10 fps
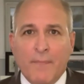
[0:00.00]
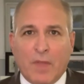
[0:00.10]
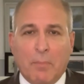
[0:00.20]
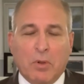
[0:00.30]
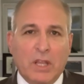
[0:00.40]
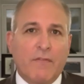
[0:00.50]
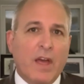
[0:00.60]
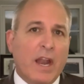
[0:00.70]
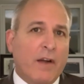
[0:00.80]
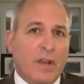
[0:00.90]
They believe
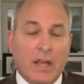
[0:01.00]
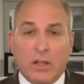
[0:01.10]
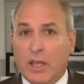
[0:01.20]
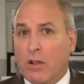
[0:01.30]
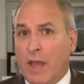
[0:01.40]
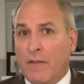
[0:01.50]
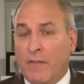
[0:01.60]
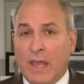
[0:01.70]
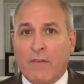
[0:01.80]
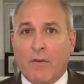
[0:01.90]
that every illegal alien
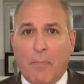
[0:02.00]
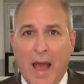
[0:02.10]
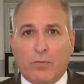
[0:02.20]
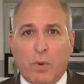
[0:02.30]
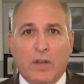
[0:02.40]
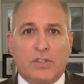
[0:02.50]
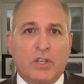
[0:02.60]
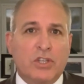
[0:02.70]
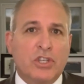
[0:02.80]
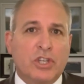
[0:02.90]
they give a pathway to
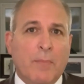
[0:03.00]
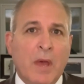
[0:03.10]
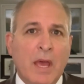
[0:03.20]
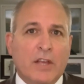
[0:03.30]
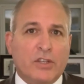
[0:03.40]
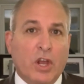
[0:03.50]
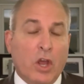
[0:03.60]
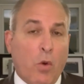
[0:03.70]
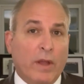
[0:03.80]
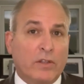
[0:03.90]
citizenship is going to
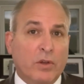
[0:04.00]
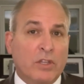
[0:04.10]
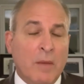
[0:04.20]
equate to a